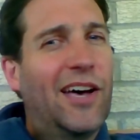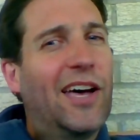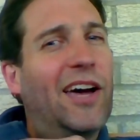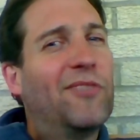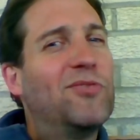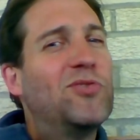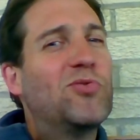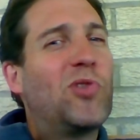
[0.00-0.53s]
And I'll
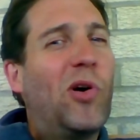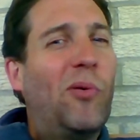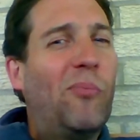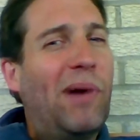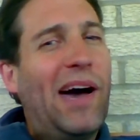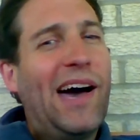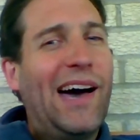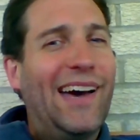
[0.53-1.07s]
have you
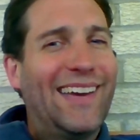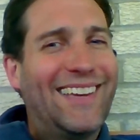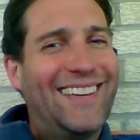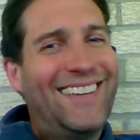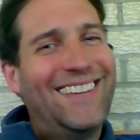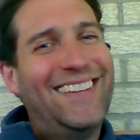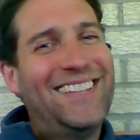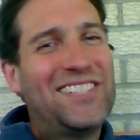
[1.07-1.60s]
go
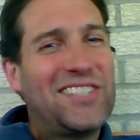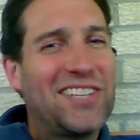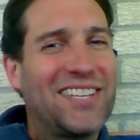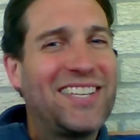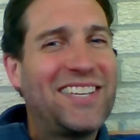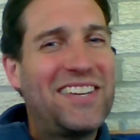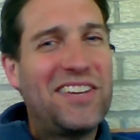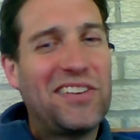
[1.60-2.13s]
back
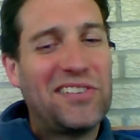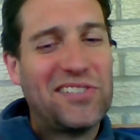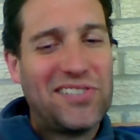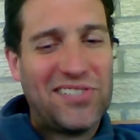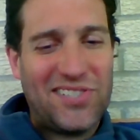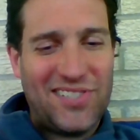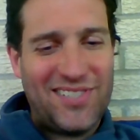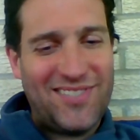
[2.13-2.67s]
into
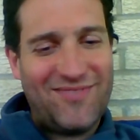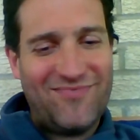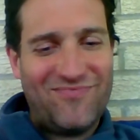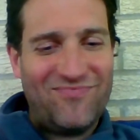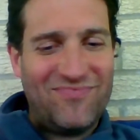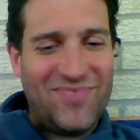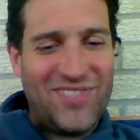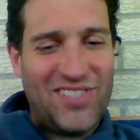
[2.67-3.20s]
Kings,
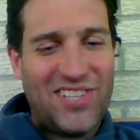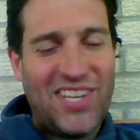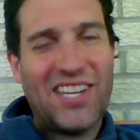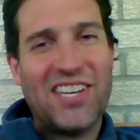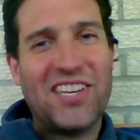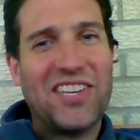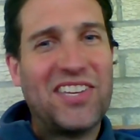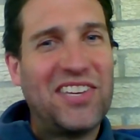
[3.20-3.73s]

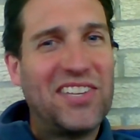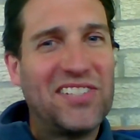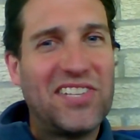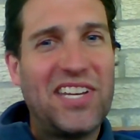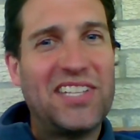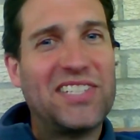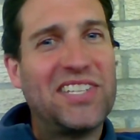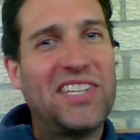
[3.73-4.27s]
2
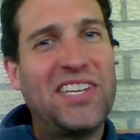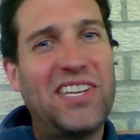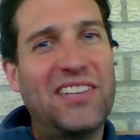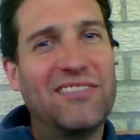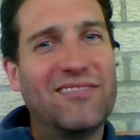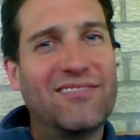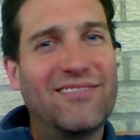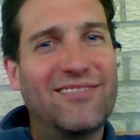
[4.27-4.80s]
Kings
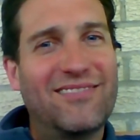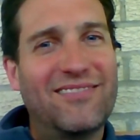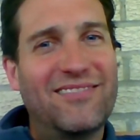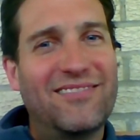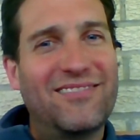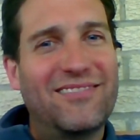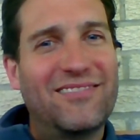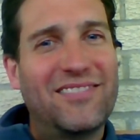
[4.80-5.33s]
18,
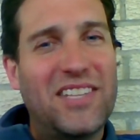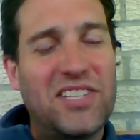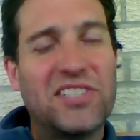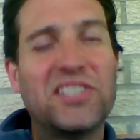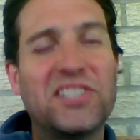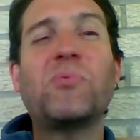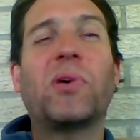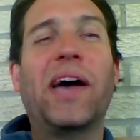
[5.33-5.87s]

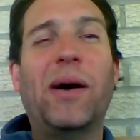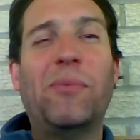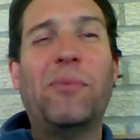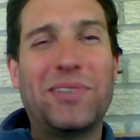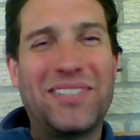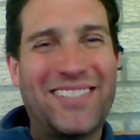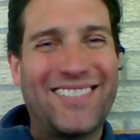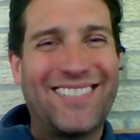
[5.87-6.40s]
and see what
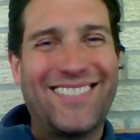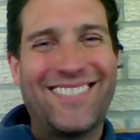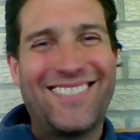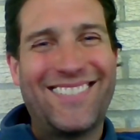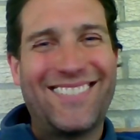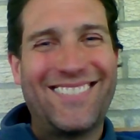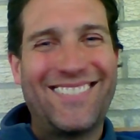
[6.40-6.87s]
happens.